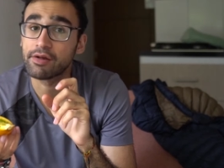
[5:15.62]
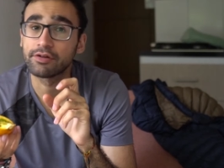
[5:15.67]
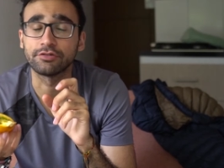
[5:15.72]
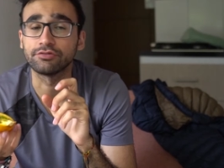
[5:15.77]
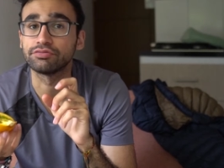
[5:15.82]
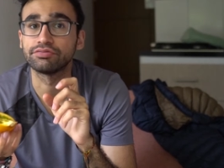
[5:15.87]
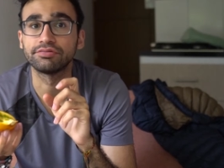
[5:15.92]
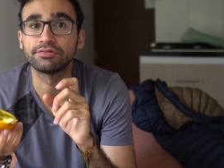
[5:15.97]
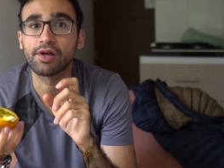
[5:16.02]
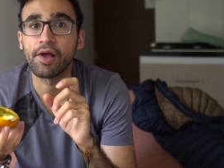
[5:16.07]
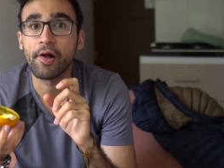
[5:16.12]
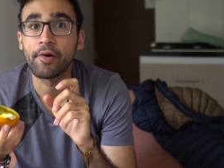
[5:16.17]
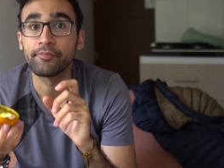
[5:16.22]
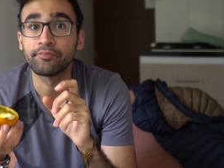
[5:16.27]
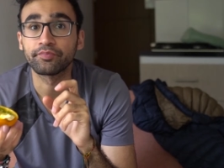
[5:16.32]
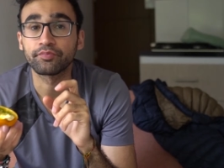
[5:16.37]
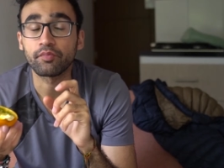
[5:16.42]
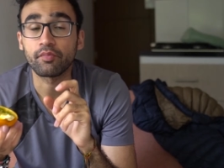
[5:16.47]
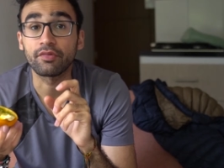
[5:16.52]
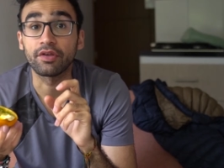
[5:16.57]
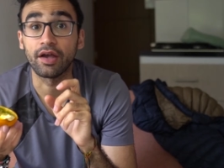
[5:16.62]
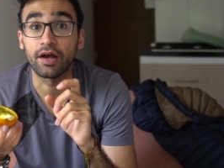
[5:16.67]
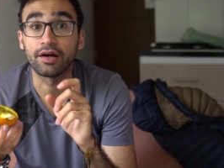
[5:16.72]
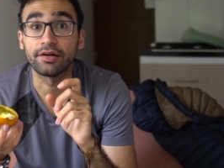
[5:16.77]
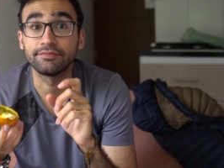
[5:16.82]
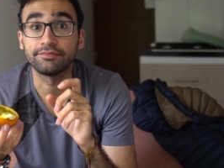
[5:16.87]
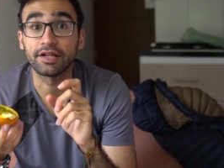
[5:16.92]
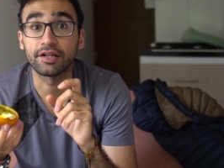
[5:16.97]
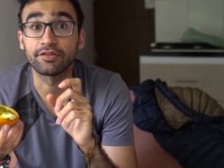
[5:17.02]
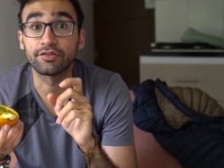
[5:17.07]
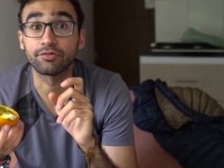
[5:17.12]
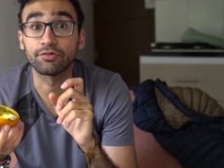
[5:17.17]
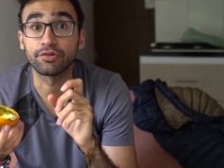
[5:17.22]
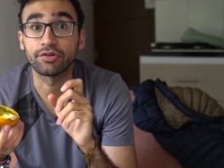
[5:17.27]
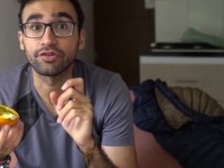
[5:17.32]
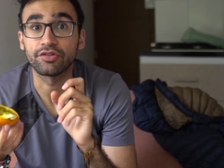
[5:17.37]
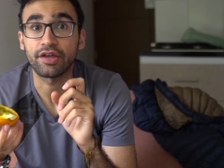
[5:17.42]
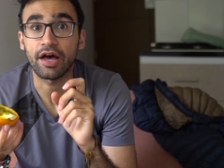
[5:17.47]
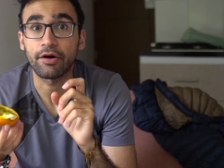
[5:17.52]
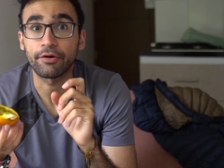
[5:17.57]
Oof. Yeah, that's
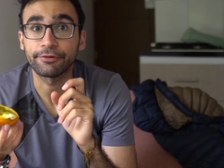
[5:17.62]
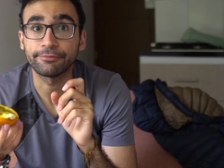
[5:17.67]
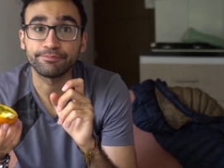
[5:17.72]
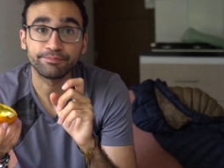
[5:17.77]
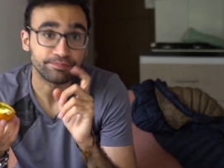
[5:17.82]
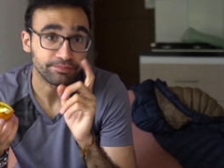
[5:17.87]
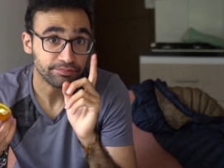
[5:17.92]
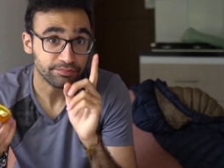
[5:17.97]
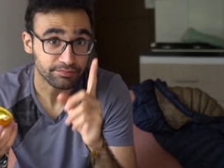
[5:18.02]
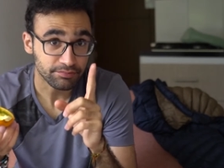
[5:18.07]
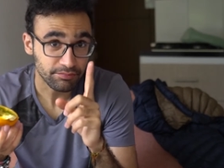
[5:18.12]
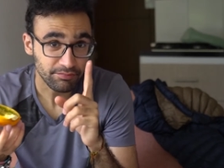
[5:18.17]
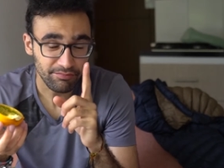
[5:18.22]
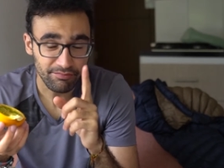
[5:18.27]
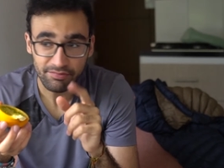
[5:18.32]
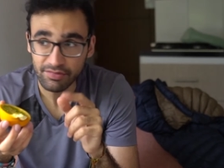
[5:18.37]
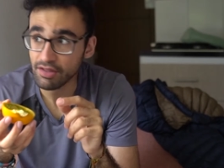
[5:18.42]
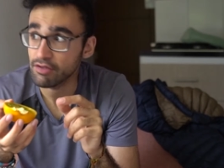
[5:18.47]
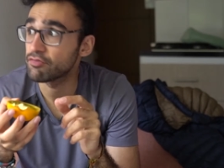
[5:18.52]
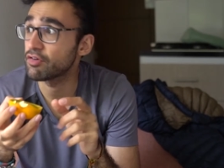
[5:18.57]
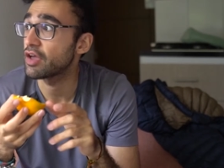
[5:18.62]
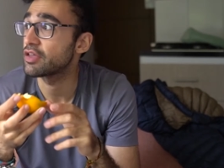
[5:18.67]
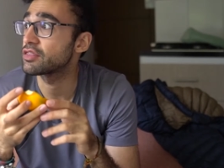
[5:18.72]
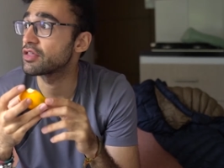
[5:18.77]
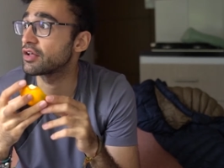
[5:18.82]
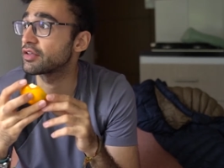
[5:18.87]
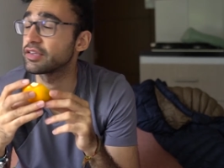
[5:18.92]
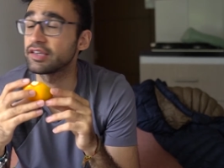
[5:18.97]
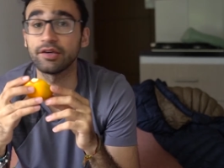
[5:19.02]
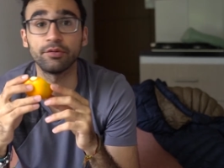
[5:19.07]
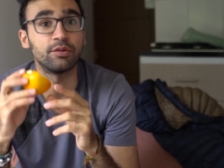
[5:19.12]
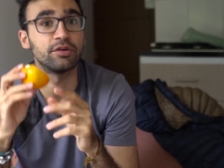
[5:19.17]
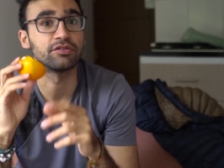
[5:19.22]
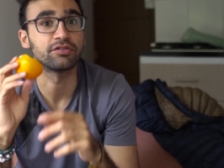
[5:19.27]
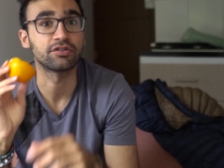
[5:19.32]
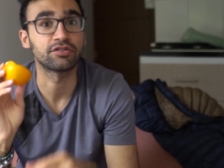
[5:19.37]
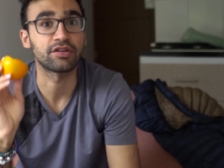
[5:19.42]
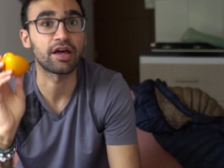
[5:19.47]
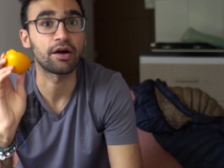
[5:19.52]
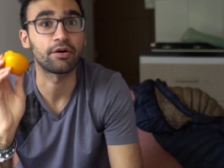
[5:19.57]
really sour. If I thought
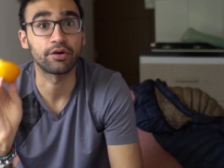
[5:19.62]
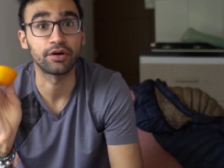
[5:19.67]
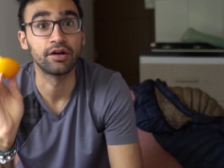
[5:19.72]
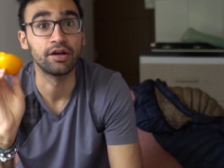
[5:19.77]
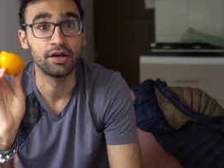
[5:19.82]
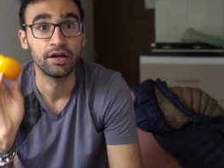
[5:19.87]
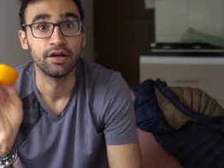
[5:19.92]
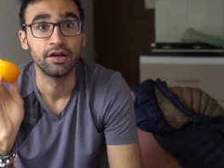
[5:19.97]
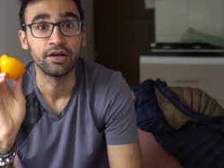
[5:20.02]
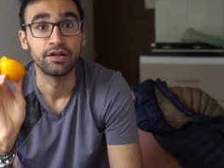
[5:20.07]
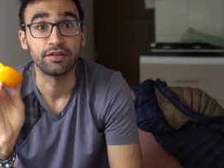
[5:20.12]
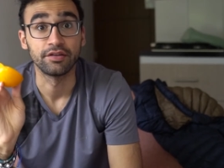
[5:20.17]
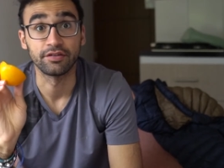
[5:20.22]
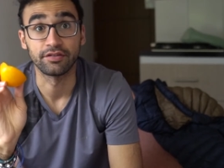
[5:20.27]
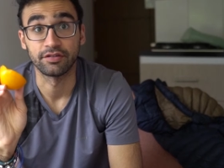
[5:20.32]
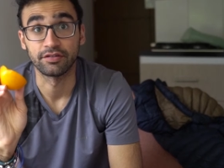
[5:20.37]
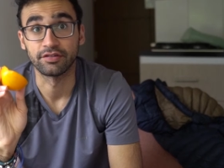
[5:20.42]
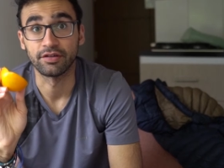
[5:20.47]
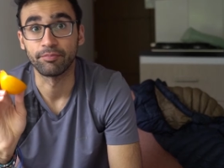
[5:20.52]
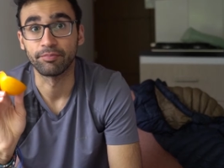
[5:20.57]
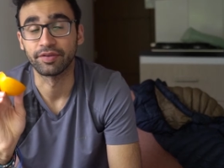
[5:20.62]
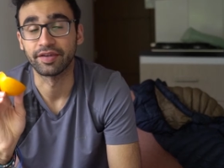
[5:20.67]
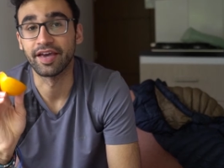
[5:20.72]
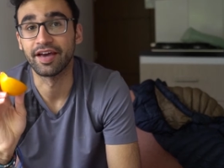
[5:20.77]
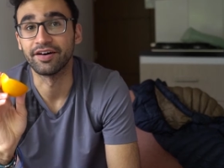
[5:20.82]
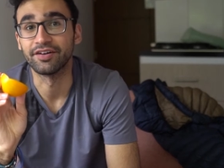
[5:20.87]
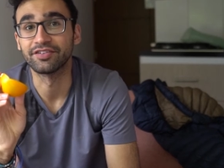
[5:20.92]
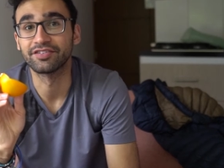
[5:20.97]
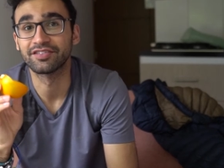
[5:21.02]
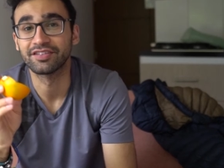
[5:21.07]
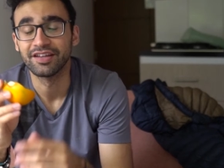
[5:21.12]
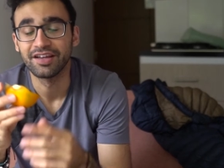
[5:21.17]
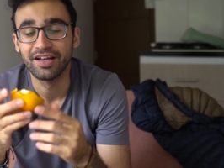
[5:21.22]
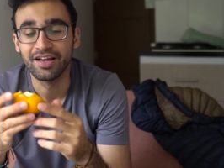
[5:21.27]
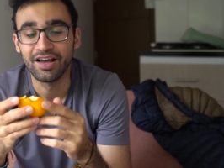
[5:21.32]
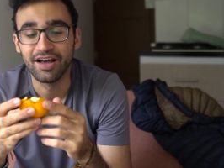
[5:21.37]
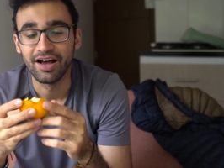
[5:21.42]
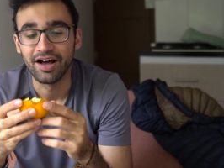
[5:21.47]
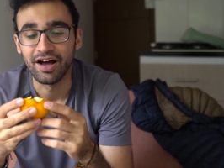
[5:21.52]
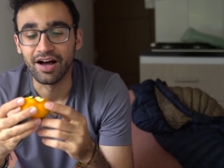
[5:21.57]
kiwis are sour, this is something else.
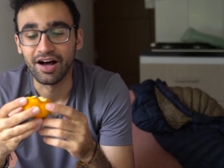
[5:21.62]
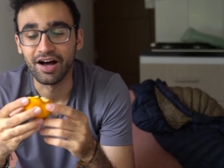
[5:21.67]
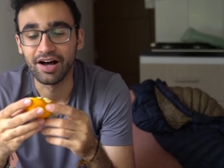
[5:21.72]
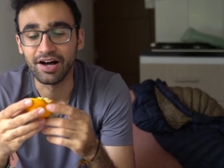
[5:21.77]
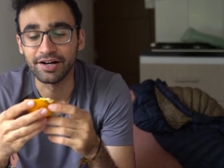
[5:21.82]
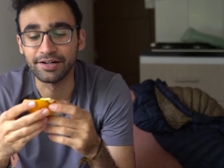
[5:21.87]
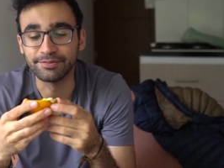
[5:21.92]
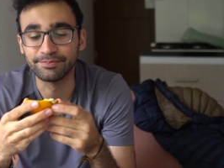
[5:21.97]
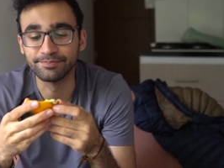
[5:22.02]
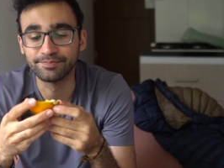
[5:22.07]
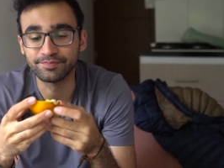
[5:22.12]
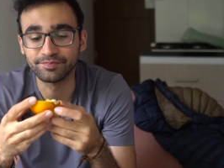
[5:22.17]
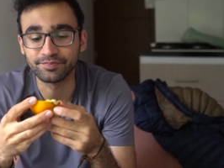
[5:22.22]
All